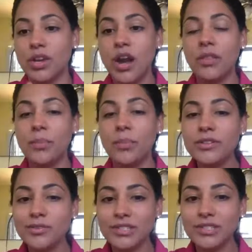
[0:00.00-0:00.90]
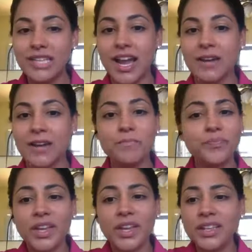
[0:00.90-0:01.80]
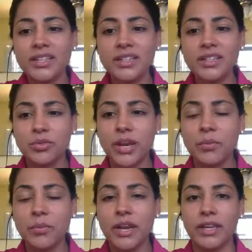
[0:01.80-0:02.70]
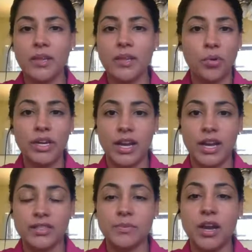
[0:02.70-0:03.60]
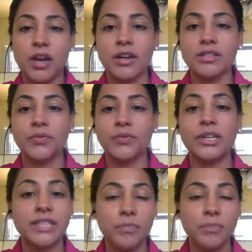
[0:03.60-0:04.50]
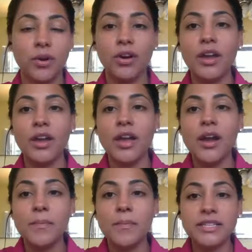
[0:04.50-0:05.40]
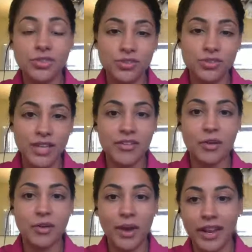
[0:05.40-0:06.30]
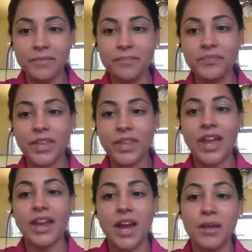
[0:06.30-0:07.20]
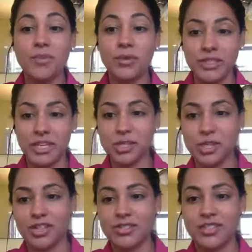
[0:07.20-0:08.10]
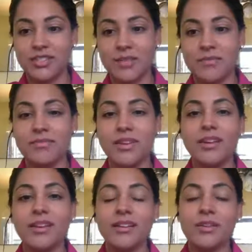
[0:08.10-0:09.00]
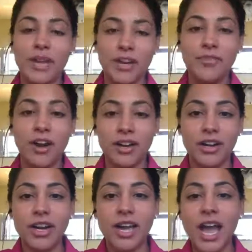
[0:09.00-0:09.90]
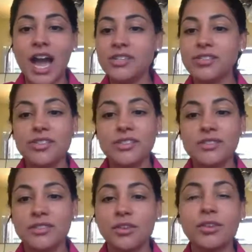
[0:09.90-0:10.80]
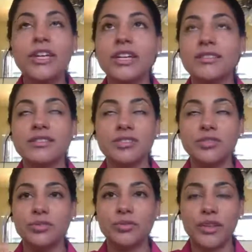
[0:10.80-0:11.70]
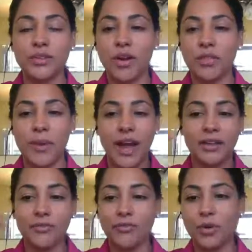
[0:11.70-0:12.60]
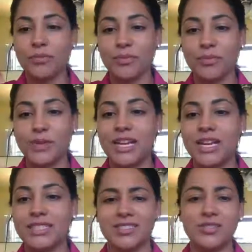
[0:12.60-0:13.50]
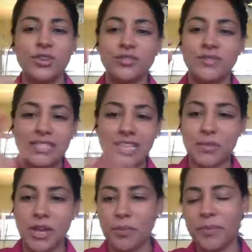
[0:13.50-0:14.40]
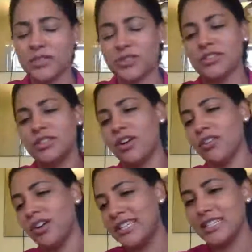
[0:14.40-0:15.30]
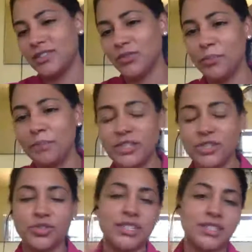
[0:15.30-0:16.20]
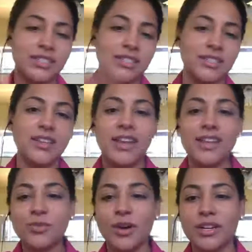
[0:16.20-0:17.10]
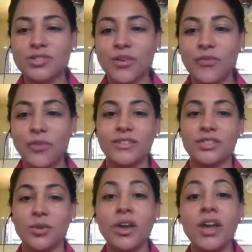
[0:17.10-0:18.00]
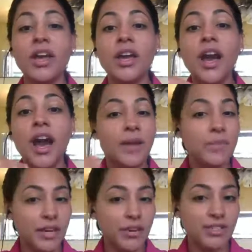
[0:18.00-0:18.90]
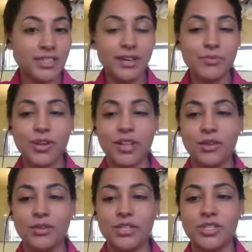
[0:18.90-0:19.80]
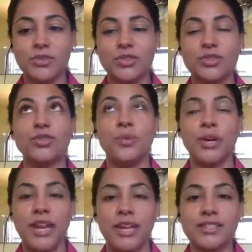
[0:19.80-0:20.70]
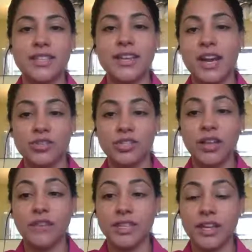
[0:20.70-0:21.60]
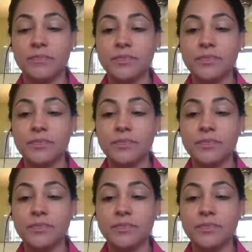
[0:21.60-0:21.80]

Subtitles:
On the personal side, I think it's a great way to keep organized, to be honest. For example, my sister's having a wedding, and I'm mostly in charge because I'm her maid of honor. I just couldn't do with all the back and forth between us and her sending me all the pictures and all her ideas from Pinterest and so on and so forth. So I made her set up Trello, which she was super against, and now she loves it.